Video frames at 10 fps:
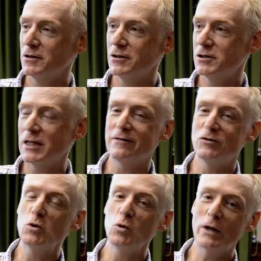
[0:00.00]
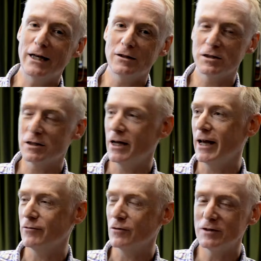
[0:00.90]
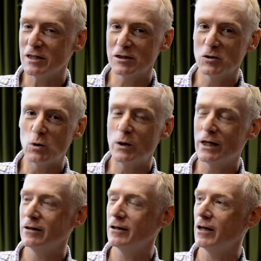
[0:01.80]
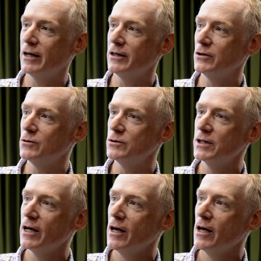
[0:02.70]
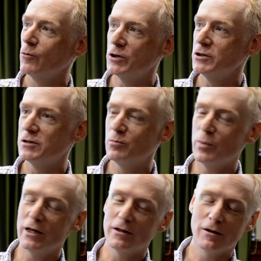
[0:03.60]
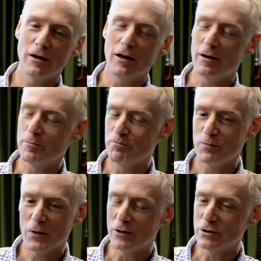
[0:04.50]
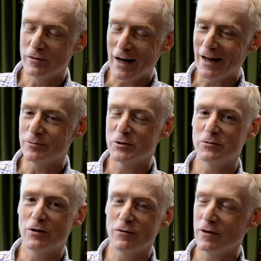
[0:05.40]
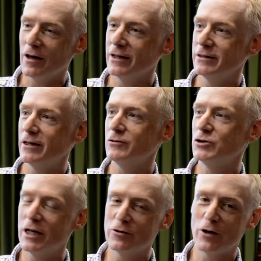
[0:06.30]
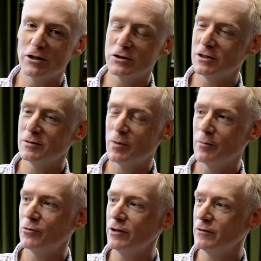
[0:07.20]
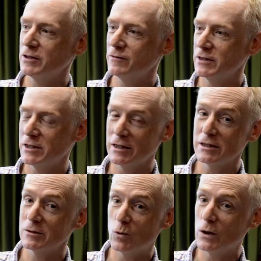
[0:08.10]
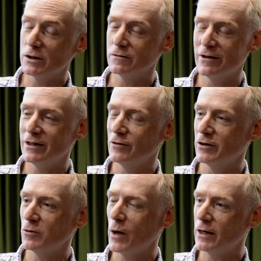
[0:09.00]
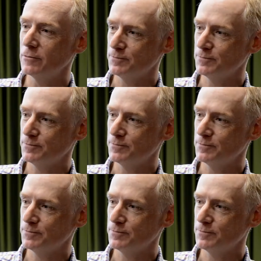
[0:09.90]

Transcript: set of toolkits. I have a physics toolkit that I use, which has been developed and refined over generations by previous physicists. It works very, very well.